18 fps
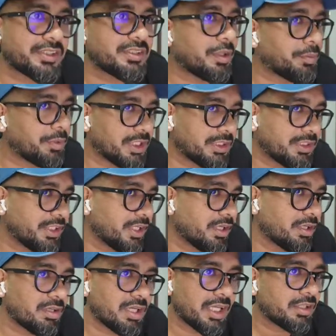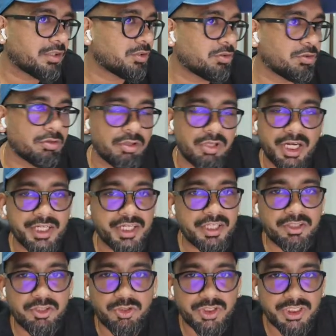in here, like you
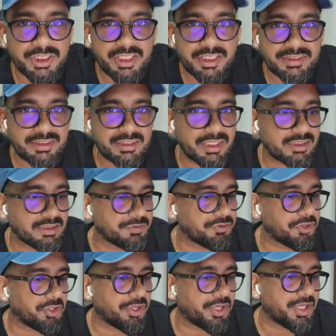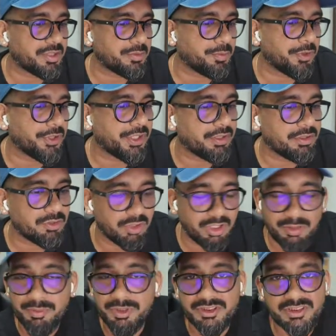writing unit test case for your endpoint, you
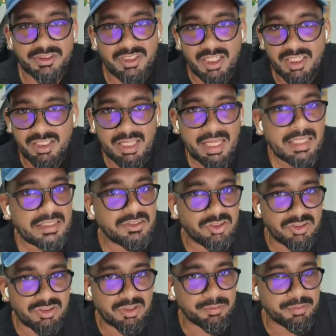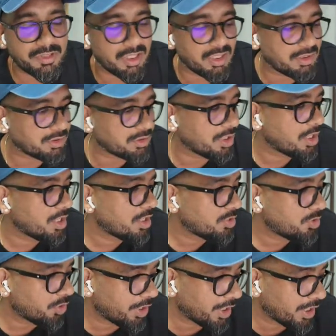can mention that as your subtask.
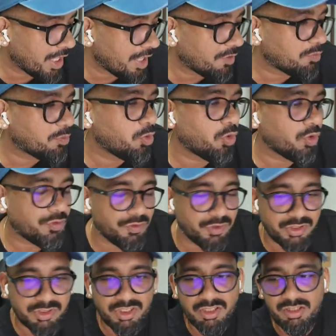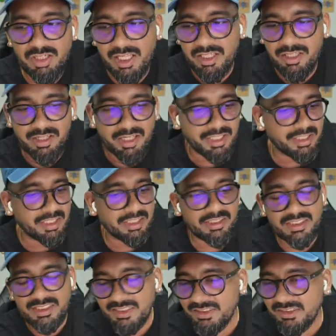You can have more further, like
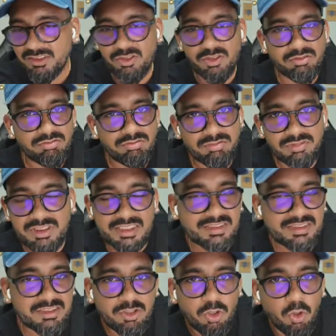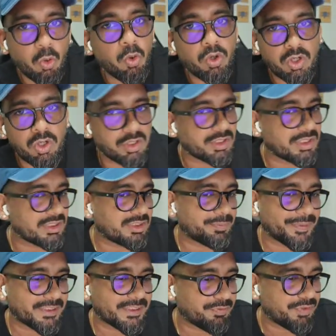writing this code or this
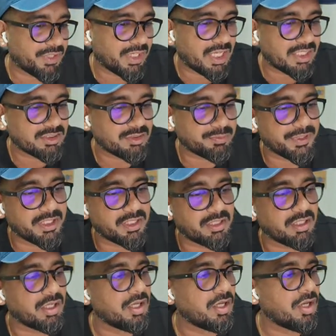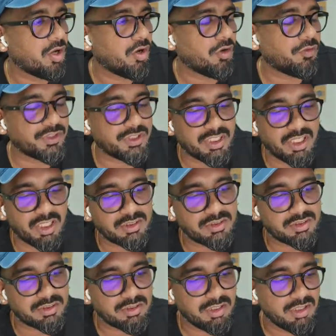specific aspect of a
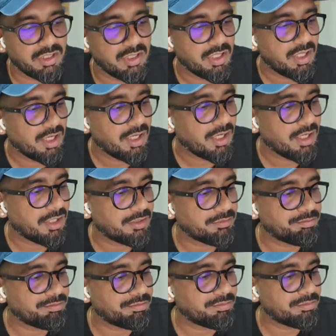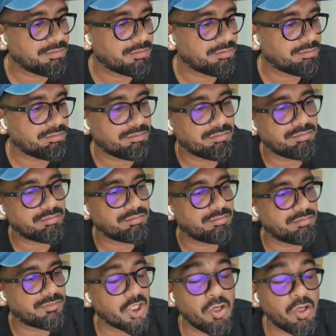task. Uh,
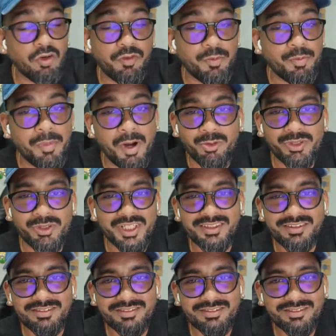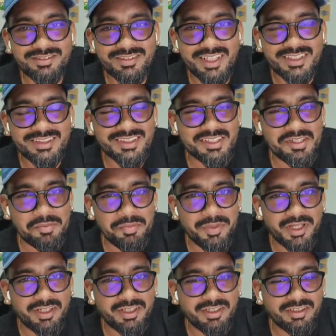think of mountain as an epic,